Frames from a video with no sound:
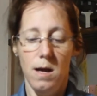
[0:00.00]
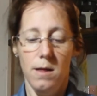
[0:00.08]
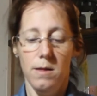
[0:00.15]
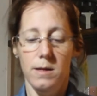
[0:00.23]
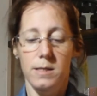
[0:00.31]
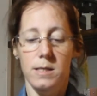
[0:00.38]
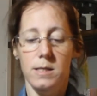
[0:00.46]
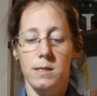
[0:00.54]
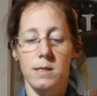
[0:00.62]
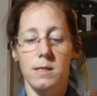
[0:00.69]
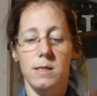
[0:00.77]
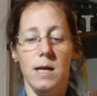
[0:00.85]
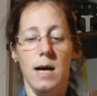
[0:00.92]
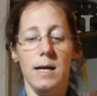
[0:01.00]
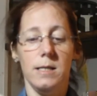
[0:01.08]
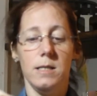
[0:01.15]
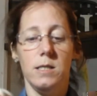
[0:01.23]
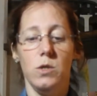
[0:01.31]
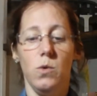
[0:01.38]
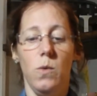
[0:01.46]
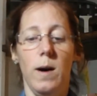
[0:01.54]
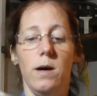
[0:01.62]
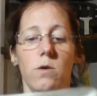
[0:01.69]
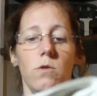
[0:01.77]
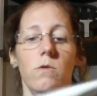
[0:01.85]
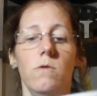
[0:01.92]
This is a size
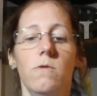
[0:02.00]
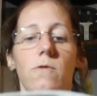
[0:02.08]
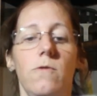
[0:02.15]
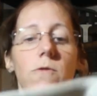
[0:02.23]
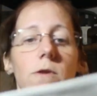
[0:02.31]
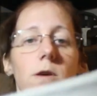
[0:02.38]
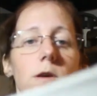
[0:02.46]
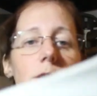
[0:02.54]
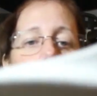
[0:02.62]
12.